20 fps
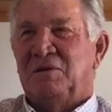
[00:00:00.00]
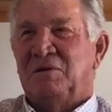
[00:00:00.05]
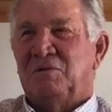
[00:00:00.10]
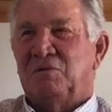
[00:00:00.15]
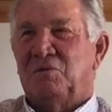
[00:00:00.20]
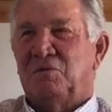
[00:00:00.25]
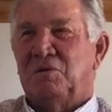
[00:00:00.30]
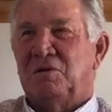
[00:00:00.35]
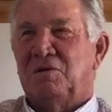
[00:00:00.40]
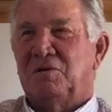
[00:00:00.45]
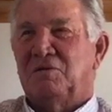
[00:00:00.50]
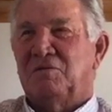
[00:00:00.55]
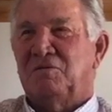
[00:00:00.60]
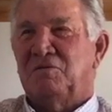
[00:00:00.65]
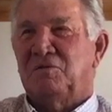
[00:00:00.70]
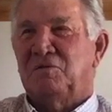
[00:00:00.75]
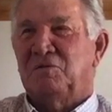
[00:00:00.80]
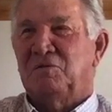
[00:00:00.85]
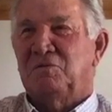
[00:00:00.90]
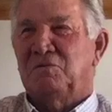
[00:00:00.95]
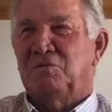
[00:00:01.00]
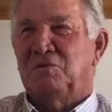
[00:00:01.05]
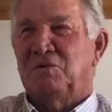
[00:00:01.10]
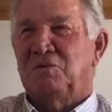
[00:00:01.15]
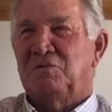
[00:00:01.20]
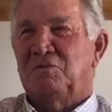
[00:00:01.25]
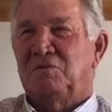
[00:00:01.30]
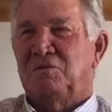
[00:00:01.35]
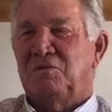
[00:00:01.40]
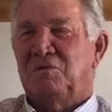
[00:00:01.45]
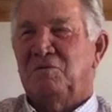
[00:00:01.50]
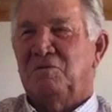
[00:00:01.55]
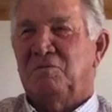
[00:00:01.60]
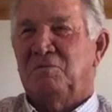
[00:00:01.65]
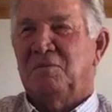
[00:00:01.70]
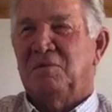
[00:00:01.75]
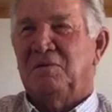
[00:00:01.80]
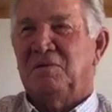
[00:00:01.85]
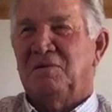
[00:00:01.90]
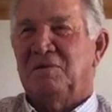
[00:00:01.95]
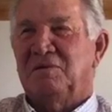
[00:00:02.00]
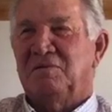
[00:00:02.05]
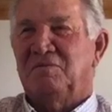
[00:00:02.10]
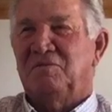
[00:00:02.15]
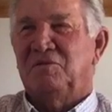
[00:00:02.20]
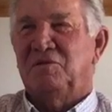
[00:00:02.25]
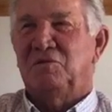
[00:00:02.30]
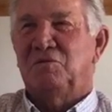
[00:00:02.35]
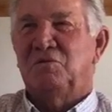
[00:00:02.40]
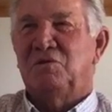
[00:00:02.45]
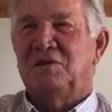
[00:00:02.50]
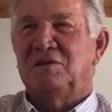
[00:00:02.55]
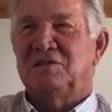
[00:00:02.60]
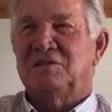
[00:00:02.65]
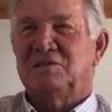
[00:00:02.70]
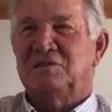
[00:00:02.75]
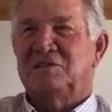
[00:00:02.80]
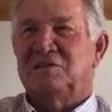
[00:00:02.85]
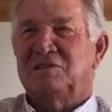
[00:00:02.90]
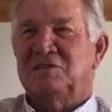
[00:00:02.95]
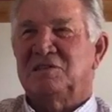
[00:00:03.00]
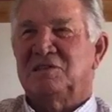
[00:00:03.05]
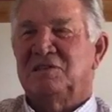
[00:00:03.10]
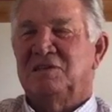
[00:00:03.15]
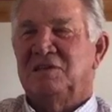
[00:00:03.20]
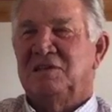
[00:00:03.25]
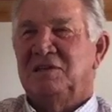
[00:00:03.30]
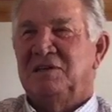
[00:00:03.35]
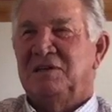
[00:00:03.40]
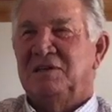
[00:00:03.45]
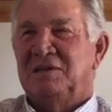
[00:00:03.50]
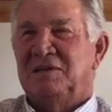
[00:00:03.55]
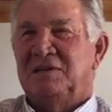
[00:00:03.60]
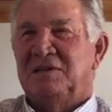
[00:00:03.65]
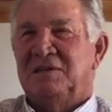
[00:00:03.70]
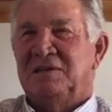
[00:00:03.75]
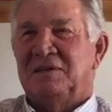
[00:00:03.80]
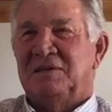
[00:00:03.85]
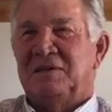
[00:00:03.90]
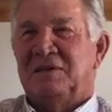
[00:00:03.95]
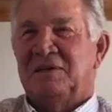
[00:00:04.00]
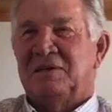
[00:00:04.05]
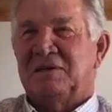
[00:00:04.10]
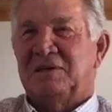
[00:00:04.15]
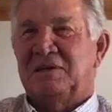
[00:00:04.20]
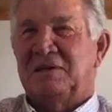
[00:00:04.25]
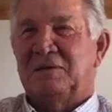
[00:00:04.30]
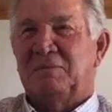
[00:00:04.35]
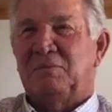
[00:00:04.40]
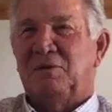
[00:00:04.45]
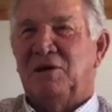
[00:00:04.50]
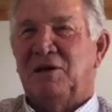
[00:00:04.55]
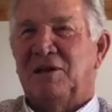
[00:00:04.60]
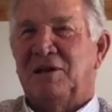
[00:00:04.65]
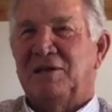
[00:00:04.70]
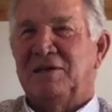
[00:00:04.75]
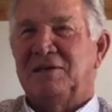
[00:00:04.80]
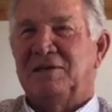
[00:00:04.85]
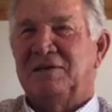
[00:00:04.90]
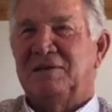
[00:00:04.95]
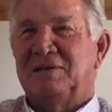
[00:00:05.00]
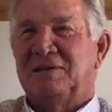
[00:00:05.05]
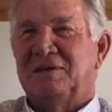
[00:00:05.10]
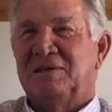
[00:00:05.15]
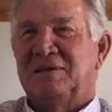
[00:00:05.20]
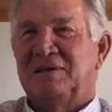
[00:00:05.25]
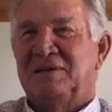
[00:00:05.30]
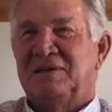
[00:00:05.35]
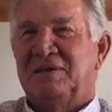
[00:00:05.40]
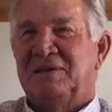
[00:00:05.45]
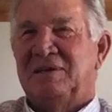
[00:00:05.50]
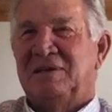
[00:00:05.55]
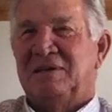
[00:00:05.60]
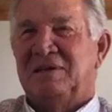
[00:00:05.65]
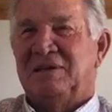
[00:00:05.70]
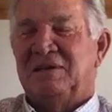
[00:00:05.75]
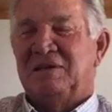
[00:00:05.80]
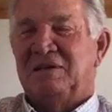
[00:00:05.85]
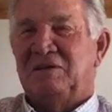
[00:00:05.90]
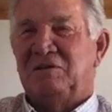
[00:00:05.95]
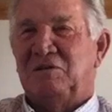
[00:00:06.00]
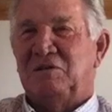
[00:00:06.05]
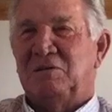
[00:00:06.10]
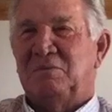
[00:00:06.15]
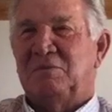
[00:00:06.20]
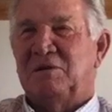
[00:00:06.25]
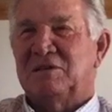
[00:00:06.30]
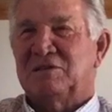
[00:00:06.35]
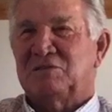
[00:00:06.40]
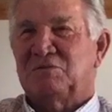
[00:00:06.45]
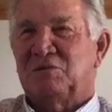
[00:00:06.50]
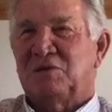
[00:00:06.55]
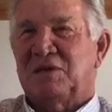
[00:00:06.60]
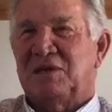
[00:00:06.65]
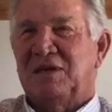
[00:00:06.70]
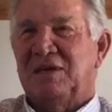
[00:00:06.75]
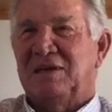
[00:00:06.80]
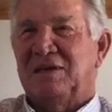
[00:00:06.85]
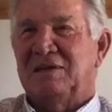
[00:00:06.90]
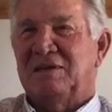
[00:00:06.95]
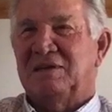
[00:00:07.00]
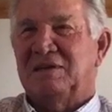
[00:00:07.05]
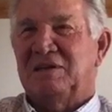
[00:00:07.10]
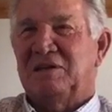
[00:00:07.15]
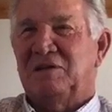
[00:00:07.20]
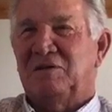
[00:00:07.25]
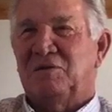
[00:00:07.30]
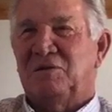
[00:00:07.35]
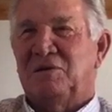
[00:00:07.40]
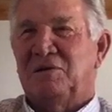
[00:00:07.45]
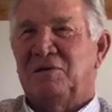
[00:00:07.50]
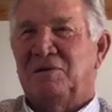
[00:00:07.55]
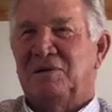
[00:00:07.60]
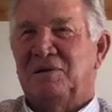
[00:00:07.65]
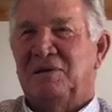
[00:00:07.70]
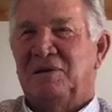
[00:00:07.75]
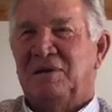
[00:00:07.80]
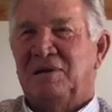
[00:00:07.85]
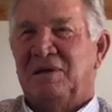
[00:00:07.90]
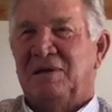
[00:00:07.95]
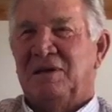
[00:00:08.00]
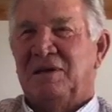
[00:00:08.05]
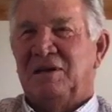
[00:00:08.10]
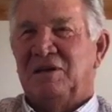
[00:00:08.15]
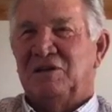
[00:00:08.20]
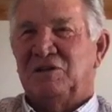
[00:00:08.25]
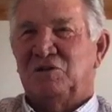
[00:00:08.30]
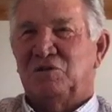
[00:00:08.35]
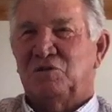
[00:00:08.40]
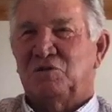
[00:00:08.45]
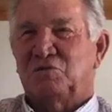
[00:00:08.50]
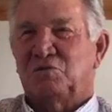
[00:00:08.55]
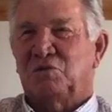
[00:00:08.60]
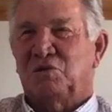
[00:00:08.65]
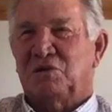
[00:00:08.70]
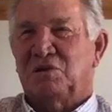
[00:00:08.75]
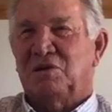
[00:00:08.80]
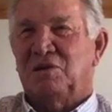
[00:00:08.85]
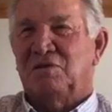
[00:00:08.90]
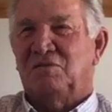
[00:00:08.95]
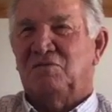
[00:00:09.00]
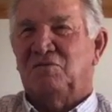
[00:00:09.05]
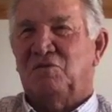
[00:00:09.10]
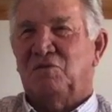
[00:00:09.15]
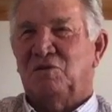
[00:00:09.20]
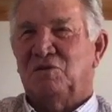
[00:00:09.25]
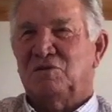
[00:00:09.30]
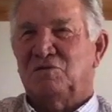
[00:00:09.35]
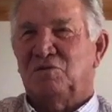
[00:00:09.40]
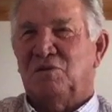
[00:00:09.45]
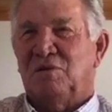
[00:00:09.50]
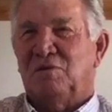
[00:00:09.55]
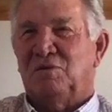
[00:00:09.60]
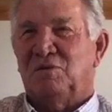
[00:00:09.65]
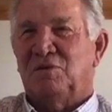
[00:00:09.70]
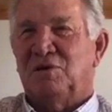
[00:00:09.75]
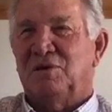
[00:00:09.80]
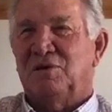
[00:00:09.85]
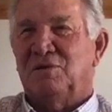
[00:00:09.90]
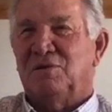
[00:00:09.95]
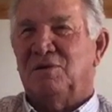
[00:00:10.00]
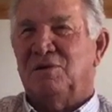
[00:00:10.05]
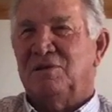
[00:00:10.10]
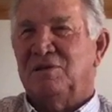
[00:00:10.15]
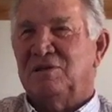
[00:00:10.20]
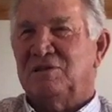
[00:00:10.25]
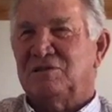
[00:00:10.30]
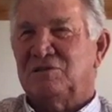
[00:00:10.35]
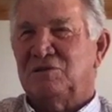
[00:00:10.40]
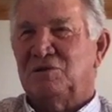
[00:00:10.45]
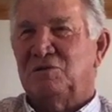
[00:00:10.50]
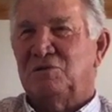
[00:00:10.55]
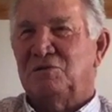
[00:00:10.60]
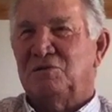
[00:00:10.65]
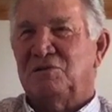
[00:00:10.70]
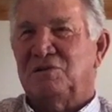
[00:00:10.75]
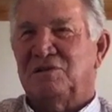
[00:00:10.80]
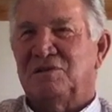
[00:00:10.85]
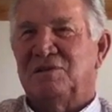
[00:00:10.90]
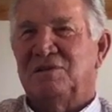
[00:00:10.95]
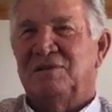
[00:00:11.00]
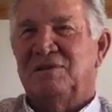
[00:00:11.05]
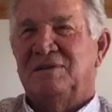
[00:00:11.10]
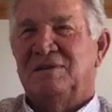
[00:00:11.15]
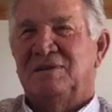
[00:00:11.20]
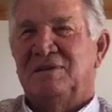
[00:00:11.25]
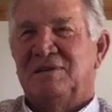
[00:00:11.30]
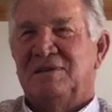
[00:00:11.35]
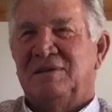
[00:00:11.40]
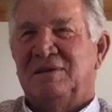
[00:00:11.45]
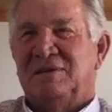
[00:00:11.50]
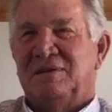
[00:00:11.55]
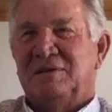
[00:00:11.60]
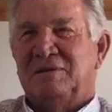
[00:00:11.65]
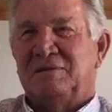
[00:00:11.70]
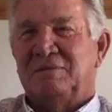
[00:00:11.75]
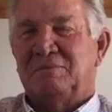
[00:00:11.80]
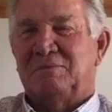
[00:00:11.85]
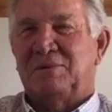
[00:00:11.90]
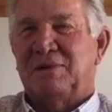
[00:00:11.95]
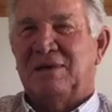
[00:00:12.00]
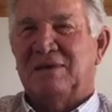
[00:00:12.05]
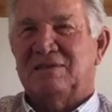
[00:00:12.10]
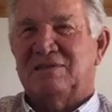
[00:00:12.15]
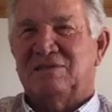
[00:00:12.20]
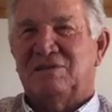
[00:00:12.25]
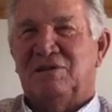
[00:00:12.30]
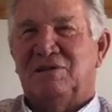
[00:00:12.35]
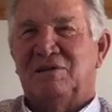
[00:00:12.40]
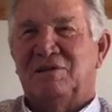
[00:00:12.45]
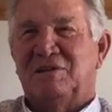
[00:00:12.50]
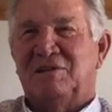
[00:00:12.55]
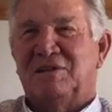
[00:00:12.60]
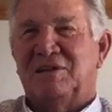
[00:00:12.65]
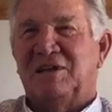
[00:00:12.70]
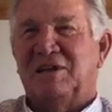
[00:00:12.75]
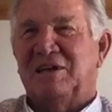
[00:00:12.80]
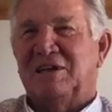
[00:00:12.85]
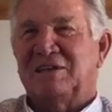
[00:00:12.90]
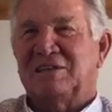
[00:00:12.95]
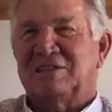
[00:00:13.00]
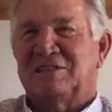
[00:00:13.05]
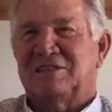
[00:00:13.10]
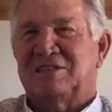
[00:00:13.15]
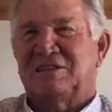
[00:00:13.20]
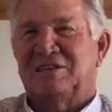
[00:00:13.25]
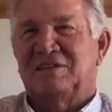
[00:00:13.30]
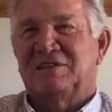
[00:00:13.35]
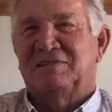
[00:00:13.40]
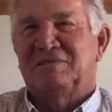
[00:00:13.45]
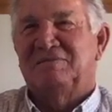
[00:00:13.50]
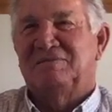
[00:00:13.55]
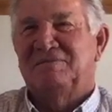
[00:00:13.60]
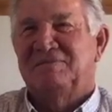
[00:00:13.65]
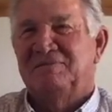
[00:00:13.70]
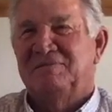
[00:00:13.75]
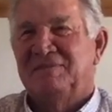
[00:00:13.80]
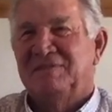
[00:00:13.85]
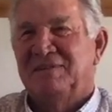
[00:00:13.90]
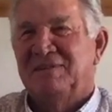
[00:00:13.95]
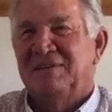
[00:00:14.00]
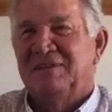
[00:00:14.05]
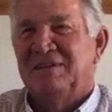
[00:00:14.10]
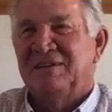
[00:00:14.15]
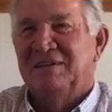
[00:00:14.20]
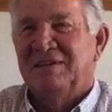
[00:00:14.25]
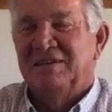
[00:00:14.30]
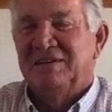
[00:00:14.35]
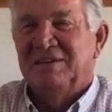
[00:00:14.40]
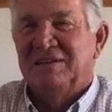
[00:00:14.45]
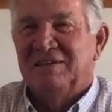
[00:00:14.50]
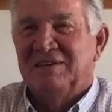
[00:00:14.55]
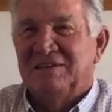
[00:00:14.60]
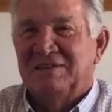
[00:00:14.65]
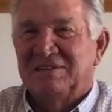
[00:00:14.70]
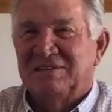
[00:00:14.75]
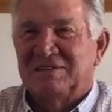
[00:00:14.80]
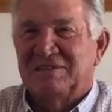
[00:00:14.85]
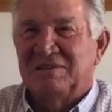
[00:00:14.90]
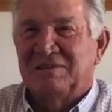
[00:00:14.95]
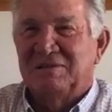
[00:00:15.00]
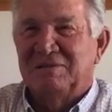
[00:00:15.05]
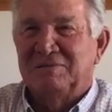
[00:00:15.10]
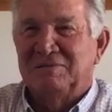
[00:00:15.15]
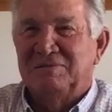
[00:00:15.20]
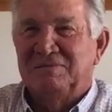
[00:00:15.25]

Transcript: we're here for one or a few reasons. Get a body, do the best we can, and get our church work done for us while we're here on this earth, and pass on to the next. So